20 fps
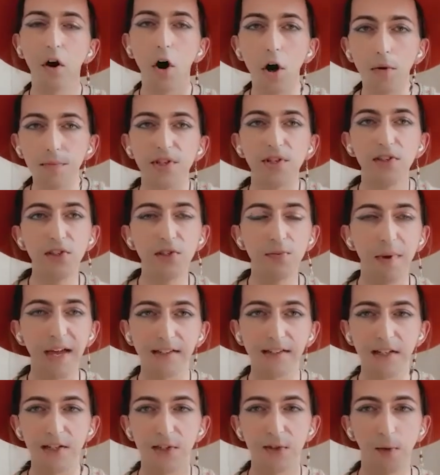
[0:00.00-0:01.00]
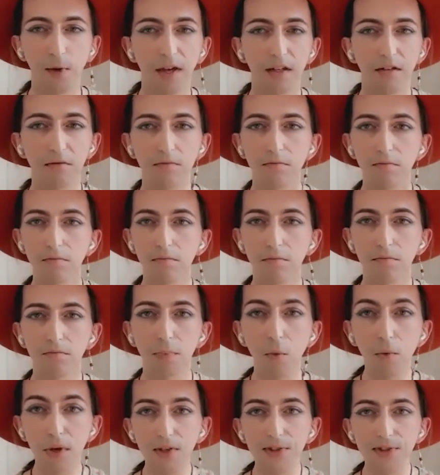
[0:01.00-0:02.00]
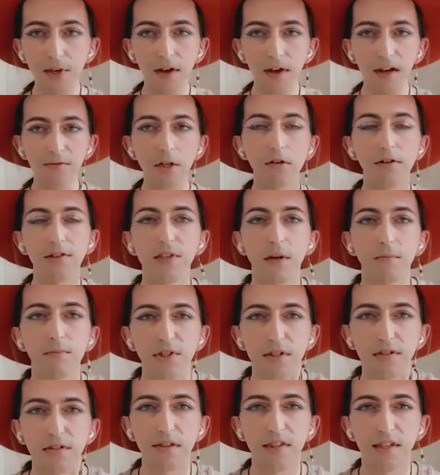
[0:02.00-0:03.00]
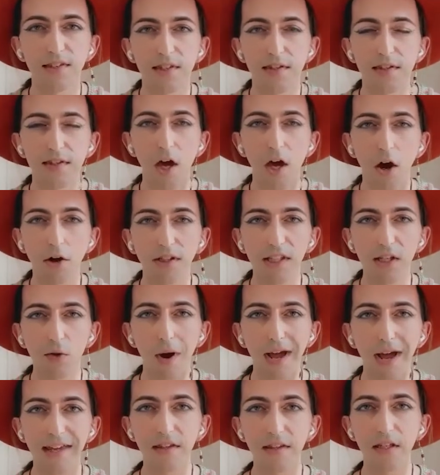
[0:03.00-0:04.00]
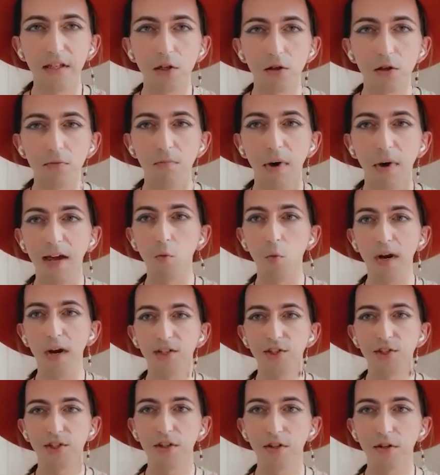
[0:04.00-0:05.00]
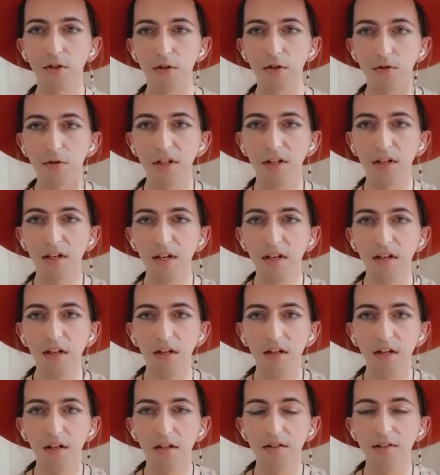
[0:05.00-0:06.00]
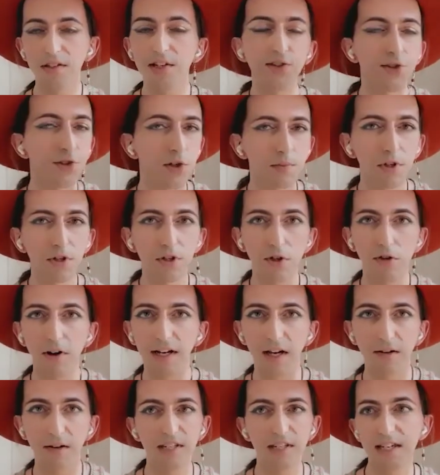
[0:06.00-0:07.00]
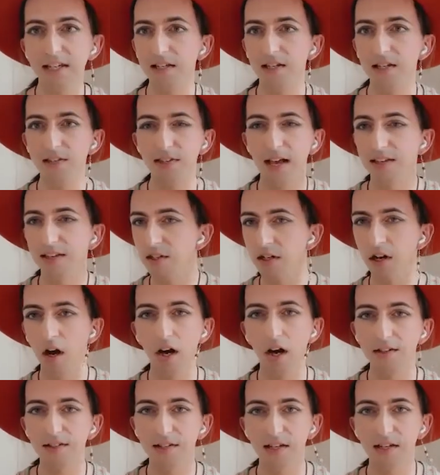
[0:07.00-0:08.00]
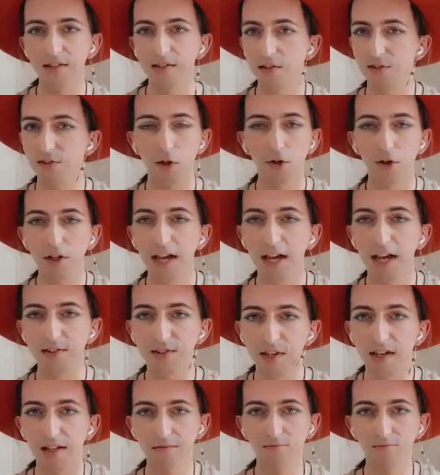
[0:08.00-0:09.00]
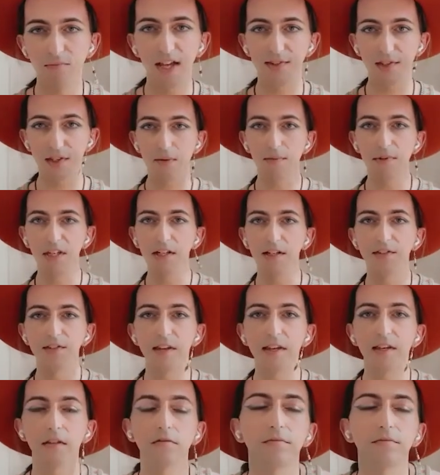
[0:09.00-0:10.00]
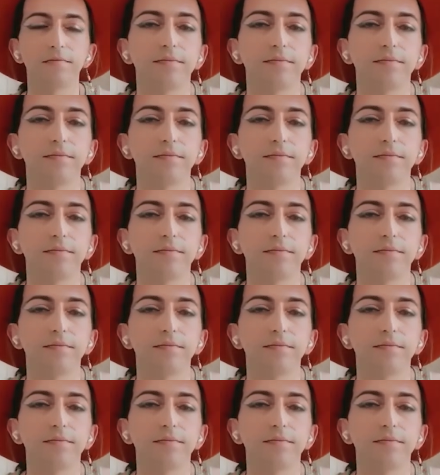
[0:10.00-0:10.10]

options baked into it, but we also have no assumption that this is the only way that you might wish to distribute your NFTs as an artist, as a creator, as a community.